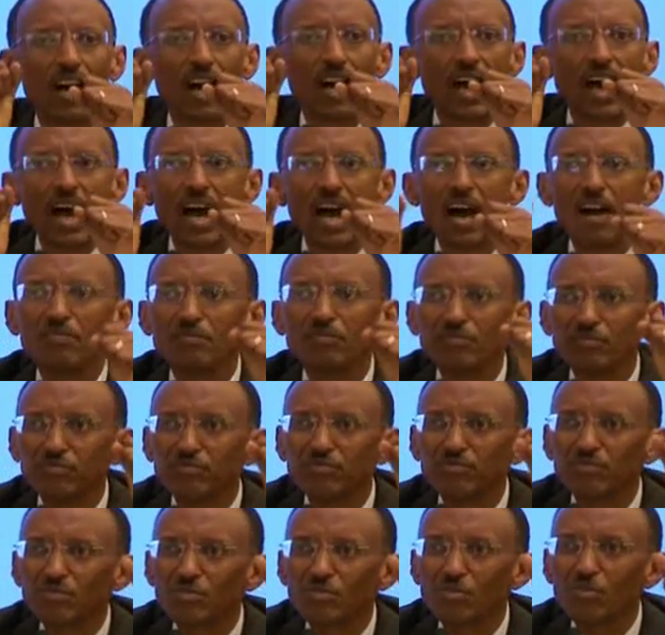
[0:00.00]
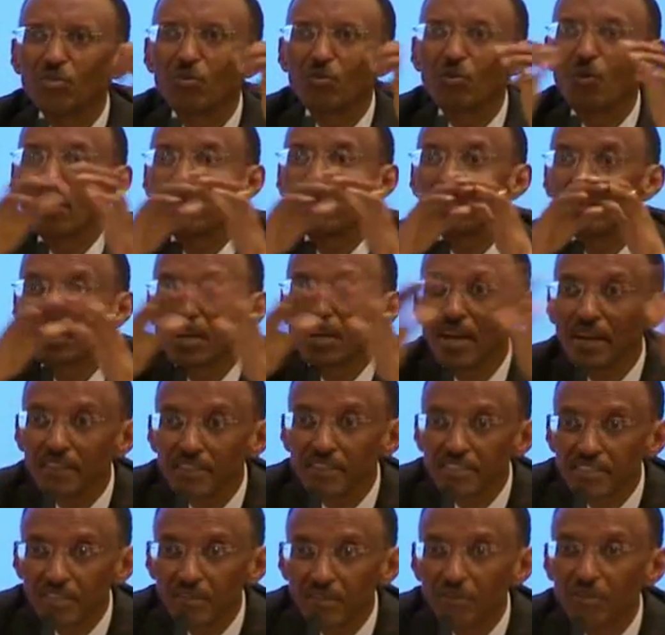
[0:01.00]
have one
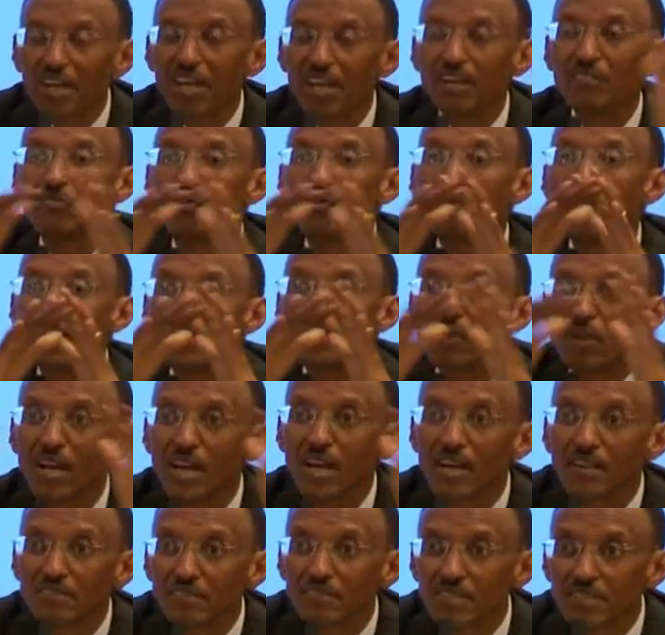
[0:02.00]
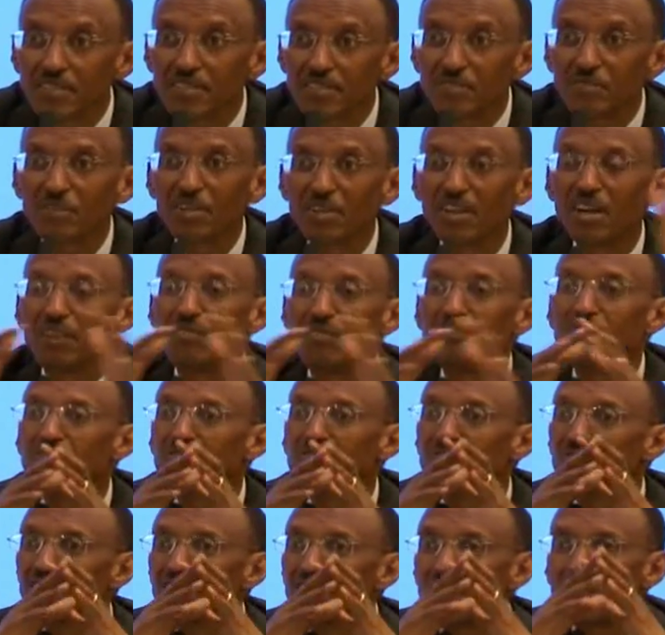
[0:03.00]
culture. We have one language. We have
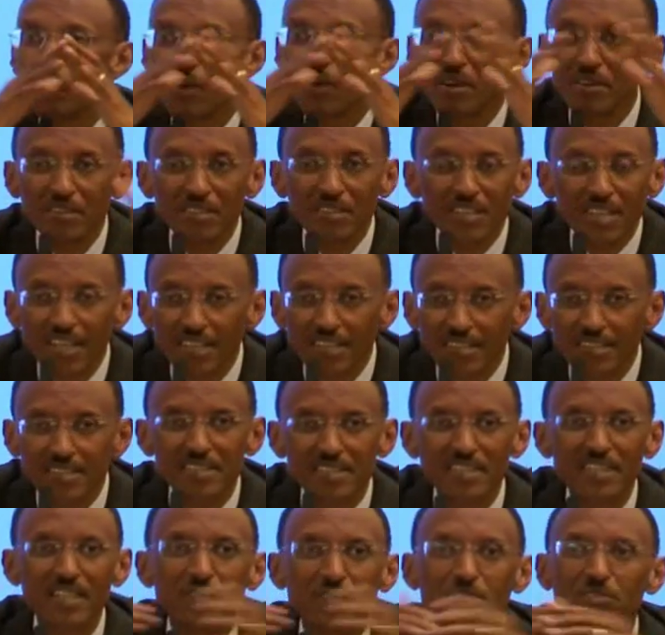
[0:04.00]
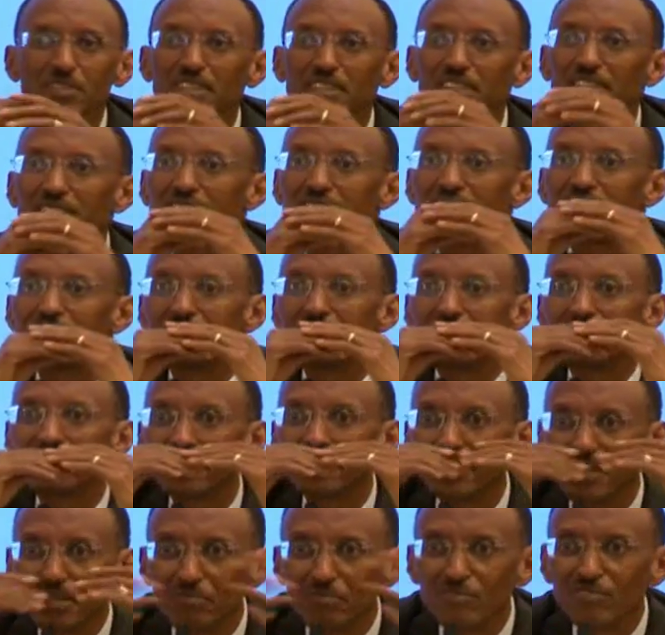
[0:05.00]
one culture. We eat the
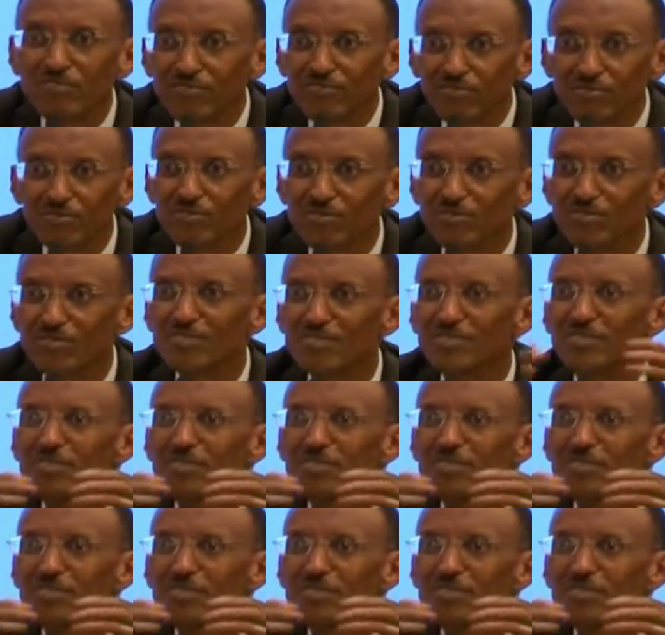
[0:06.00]
same food.